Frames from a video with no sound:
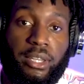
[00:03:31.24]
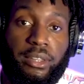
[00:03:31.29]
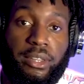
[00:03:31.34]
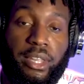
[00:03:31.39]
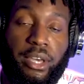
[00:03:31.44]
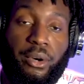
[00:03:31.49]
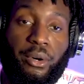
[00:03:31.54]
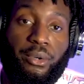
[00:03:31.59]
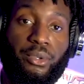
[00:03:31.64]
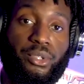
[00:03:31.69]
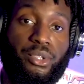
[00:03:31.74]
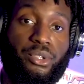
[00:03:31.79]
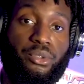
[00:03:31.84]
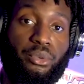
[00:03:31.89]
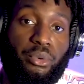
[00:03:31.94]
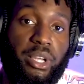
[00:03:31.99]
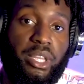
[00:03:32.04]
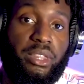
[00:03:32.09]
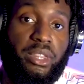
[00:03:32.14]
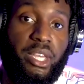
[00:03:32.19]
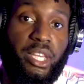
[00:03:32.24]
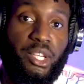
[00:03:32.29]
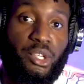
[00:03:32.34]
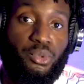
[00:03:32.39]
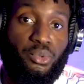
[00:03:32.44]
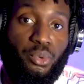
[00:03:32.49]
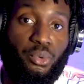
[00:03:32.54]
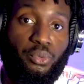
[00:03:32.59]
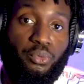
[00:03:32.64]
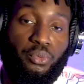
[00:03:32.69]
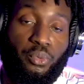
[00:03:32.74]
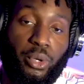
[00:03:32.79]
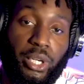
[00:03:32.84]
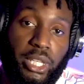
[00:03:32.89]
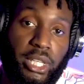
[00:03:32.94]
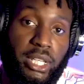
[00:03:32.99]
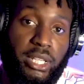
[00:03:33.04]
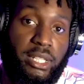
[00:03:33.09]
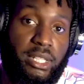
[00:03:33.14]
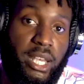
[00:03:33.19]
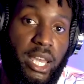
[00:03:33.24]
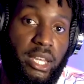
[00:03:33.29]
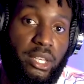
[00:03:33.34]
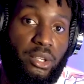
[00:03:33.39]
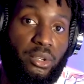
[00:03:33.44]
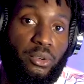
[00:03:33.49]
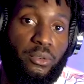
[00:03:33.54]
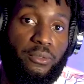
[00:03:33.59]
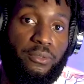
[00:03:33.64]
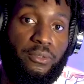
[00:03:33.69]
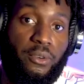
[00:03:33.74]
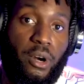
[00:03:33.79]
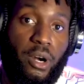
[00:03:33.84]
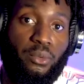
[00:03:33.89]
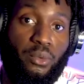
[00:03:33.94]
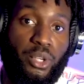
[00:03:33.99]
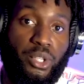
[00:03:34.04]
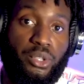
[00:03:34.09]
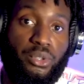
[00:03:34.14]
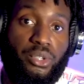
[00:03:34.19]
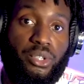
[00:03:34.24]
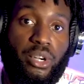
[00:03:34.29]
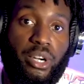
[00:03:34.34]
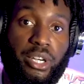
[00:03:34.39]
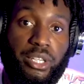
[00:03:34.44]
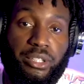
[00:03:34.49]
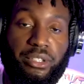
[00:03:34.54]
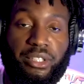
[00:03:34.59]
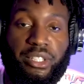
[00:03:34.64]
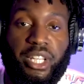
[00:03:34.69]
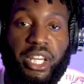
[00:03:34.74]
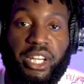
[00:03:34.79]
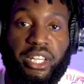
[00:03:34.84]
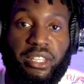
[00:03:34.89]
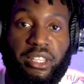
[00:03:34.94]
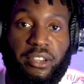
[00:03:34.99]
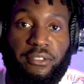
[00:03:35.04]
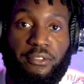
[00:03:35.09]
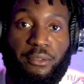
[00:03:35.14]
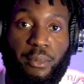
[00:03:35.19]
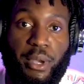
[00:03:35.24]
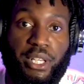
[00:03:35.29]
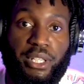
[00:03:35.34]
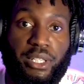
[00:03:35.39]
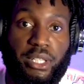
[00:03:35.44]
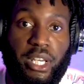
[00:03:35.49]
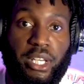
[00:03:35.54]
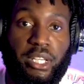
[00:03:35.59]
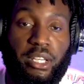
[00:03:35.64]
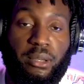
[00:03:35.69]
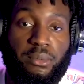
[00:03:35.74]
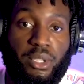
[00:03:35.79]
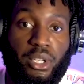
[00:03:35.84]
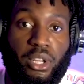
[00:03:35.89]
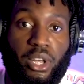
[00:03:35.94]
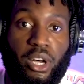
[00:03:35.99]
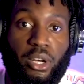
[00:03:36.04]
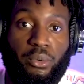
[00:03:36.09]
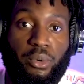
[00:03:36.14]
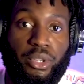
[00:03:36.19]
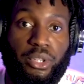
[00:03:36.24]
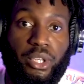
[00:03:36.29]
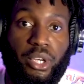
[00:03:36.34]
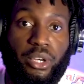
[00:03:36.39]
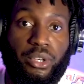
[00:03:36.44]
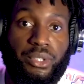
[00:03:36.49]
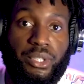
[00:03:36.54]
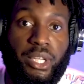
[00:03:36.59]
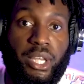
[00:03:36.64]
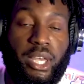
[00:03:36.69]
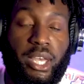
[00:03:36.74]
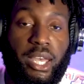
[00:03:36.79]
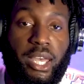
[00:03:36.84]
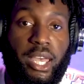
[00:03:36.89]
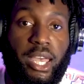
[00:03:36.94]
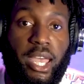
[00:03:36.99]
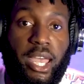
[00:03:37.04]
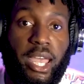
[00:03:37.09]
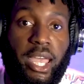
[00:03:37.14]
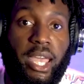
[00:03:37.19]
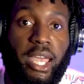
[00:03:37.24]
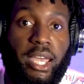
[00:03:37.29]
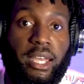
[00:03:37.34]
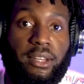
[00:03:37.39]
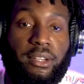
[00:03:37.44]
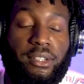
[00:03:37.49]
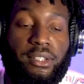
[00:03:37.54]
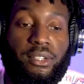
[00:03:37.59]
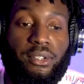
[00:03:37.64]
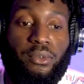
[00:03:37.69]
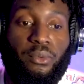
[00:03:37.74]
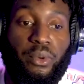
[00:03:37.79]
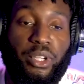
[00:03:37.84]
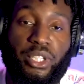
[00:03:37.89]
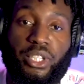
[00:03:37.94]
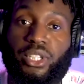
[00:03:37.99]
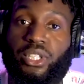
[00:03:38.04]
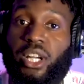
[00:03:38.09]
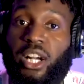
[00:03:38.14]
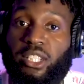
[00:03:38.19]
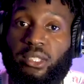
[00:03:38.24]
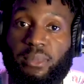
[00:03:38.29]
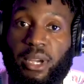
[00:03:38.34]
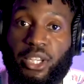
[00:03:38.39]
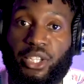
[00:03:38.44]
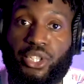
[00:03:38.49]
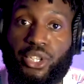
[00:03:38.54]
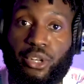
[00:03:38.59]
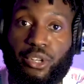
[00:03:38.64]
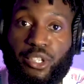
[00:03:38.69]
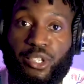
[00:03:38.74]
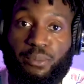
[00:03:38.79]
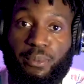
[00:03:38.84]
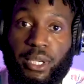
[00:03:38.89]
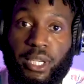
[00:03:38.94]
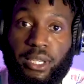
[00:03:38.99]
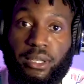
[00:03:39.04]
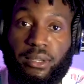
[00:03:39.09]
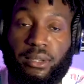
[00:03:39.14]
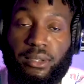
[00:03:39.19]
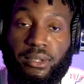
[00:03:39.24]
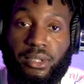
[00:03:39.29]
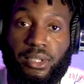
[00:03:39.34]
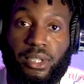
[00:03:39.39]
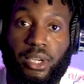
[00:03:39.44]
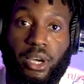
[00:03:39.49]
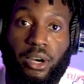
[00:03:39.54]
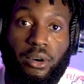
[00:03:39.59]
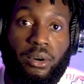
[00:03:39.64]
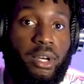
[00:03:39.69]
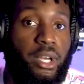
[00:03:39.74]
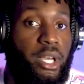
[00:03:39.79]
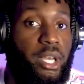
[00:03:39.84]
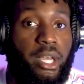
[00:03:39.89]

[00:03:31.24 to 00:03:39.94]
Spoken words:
Those three things will really take you far once you start understanding the information that comes along with those. And we just talked about shutter speed. So